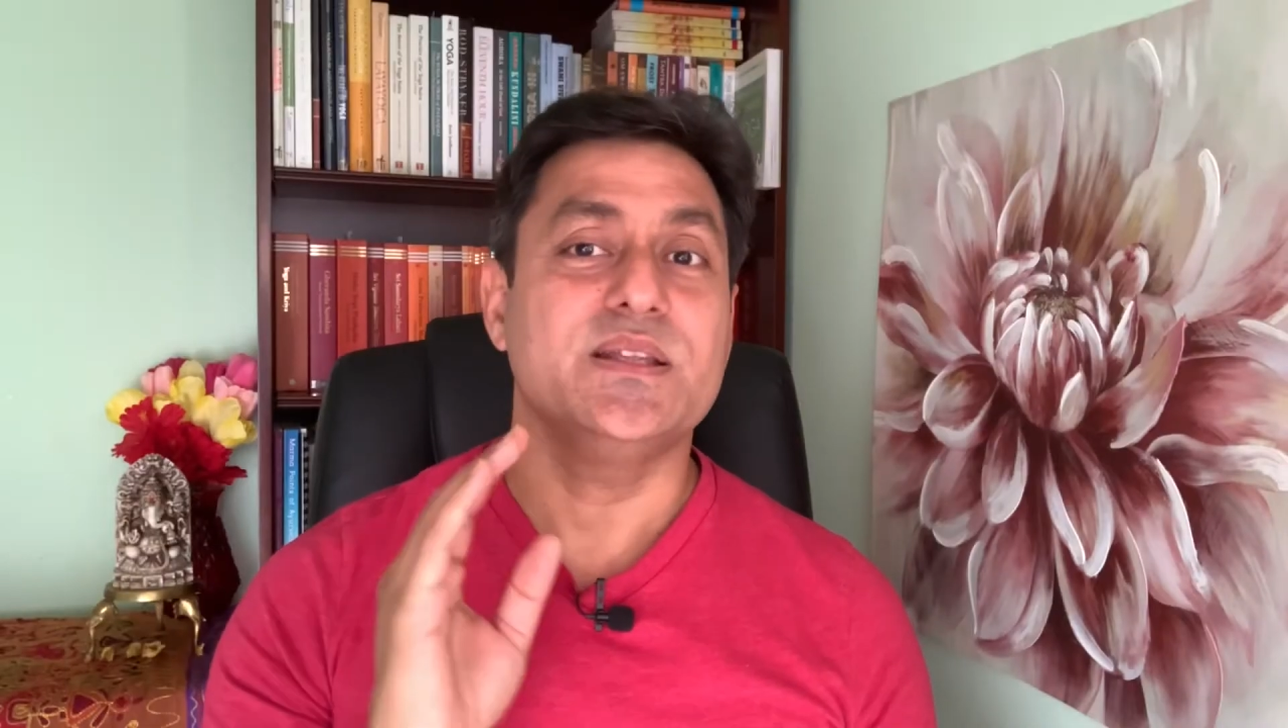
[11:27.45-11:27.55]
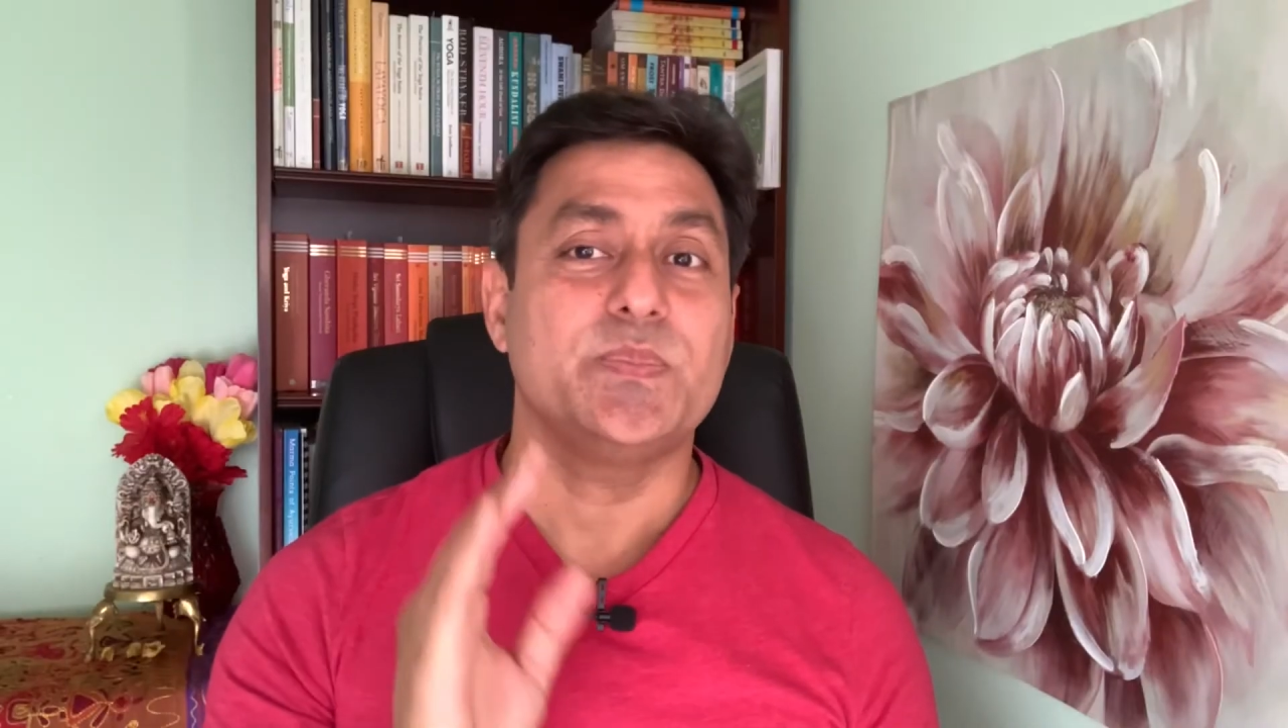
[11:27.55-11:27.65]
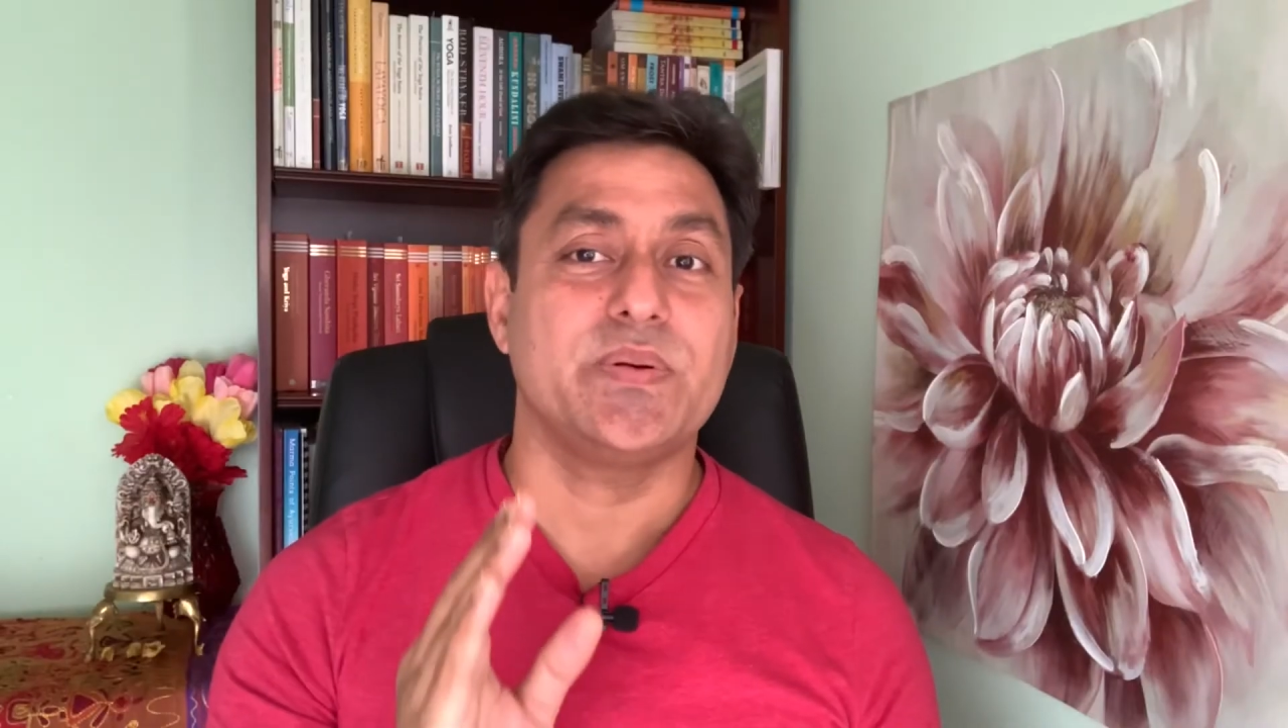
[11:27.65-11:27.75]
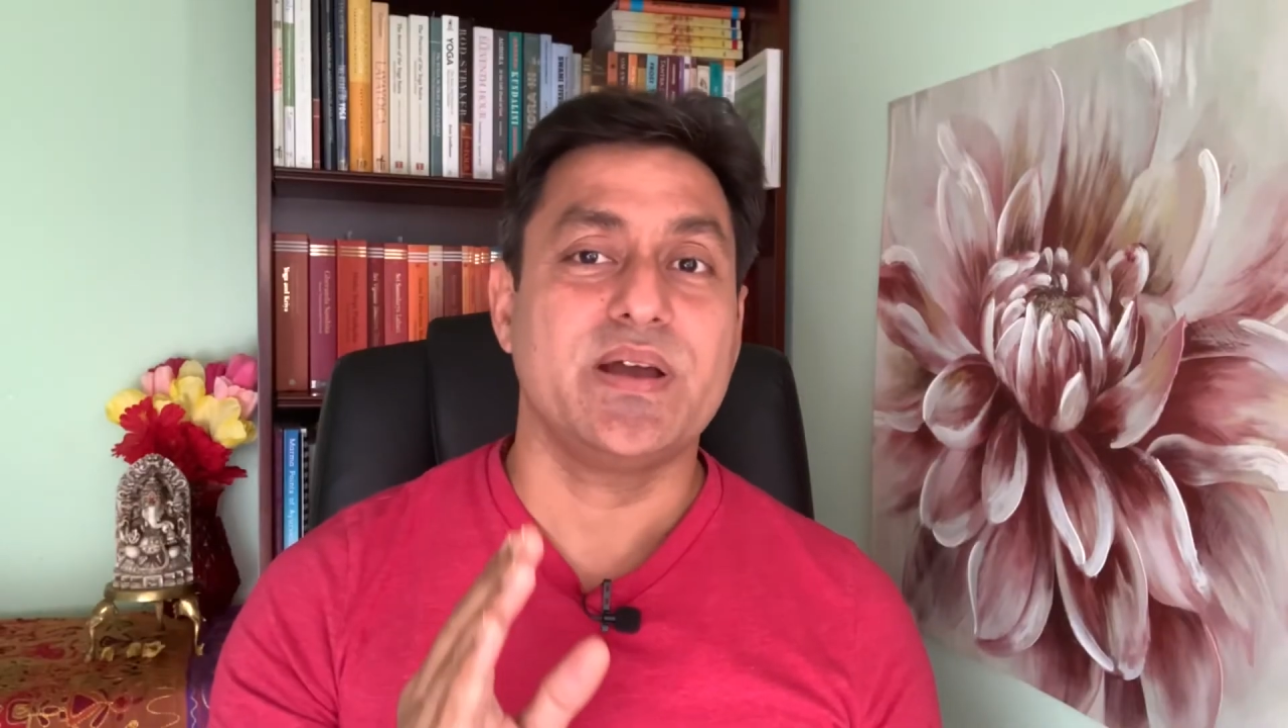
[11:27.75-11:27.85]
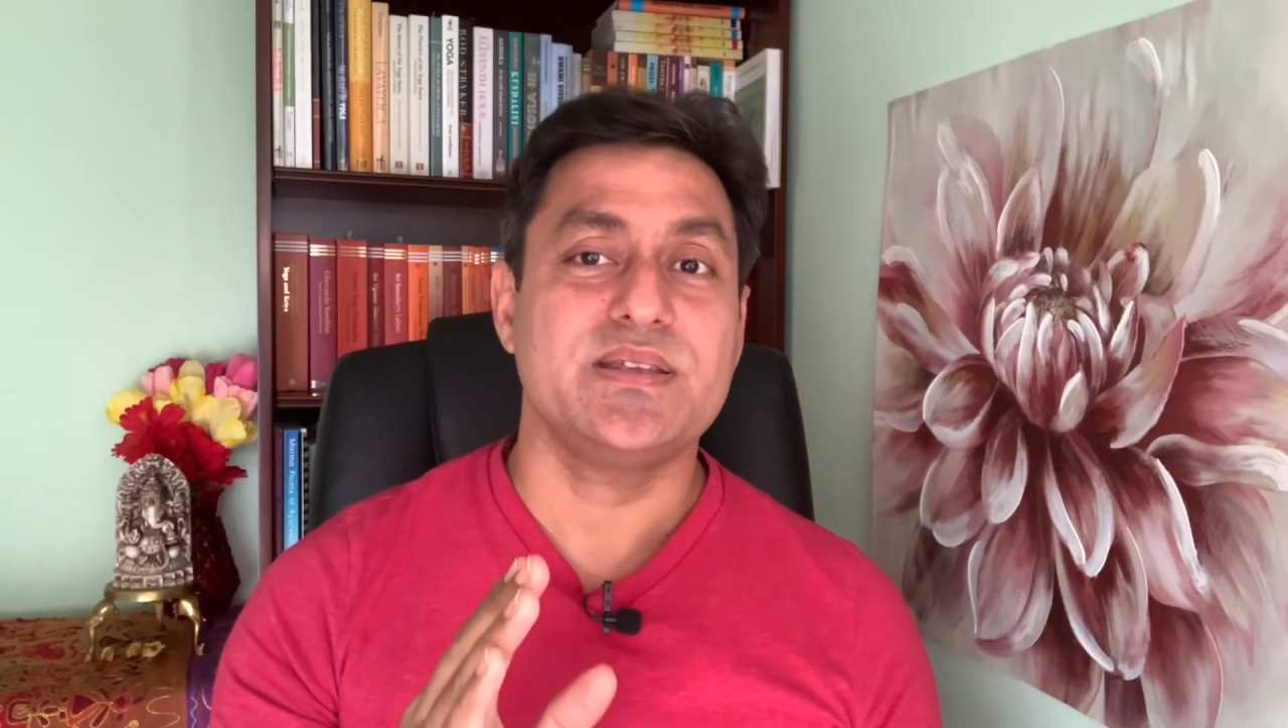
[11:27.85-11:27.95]

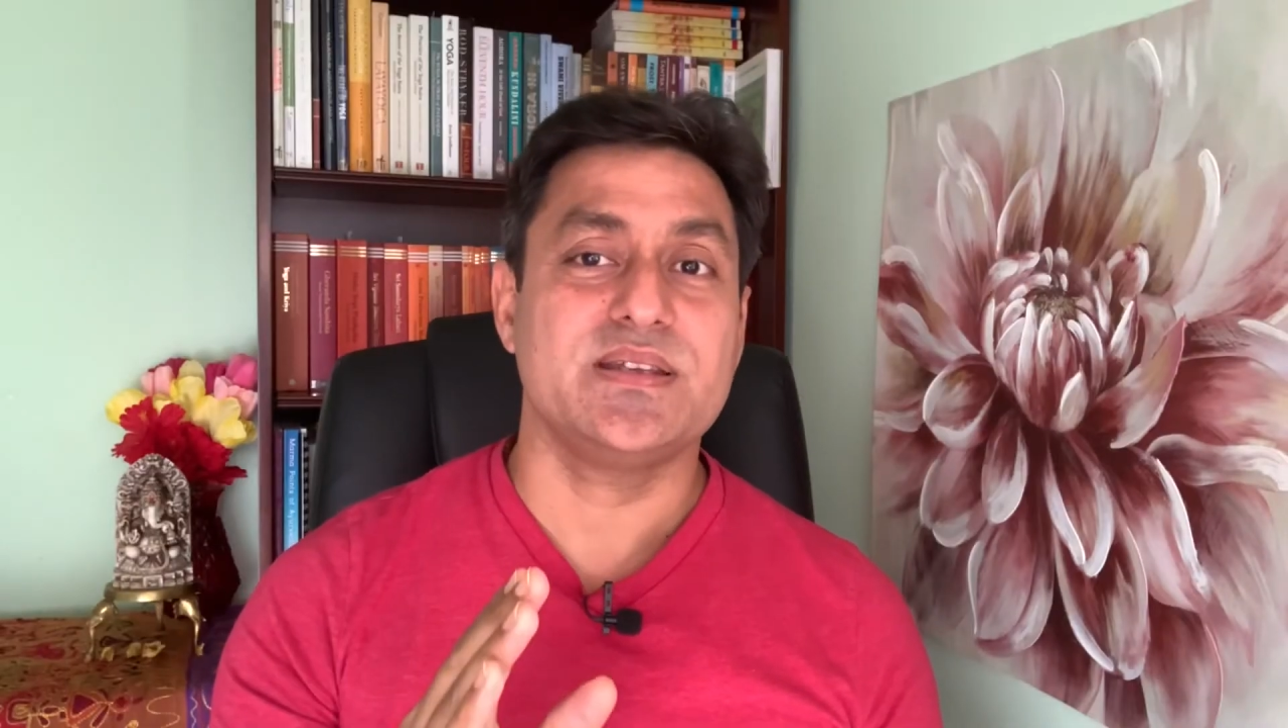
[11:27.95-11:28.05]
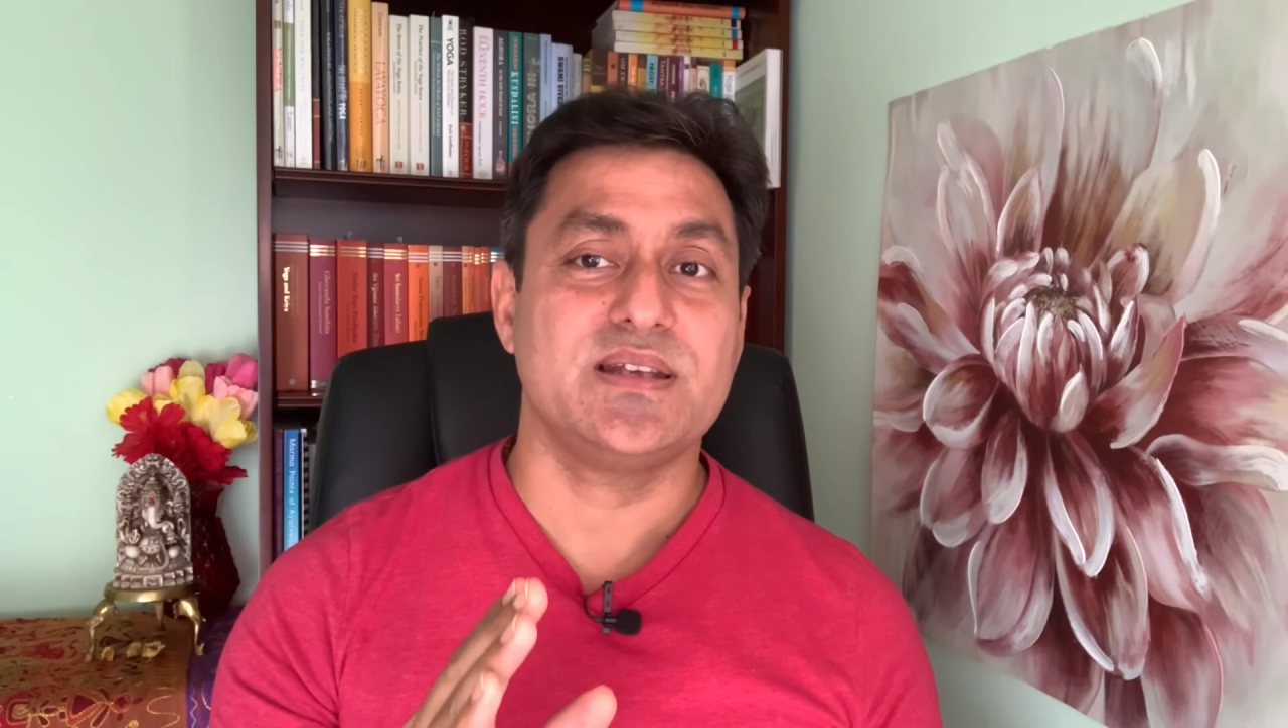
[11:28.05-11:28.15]
present